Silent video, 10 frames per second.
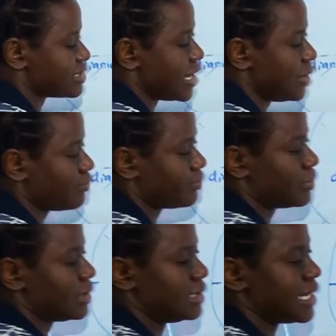we could
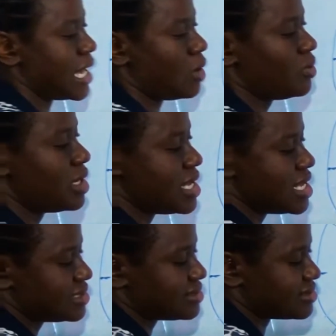say
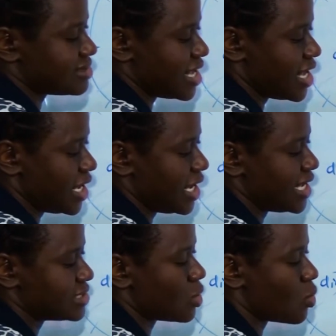now
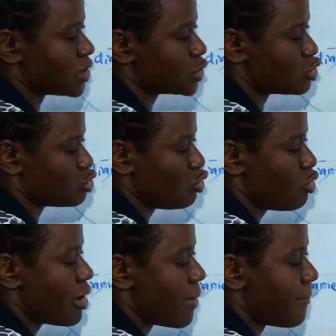C is
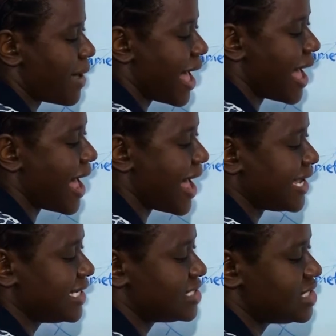equals to
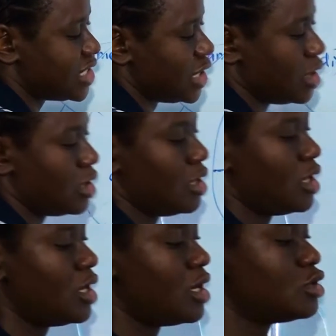pi
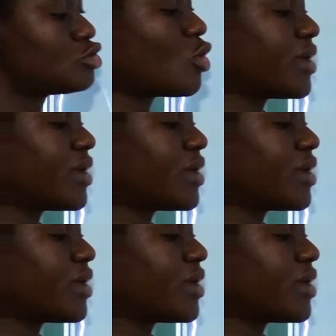D.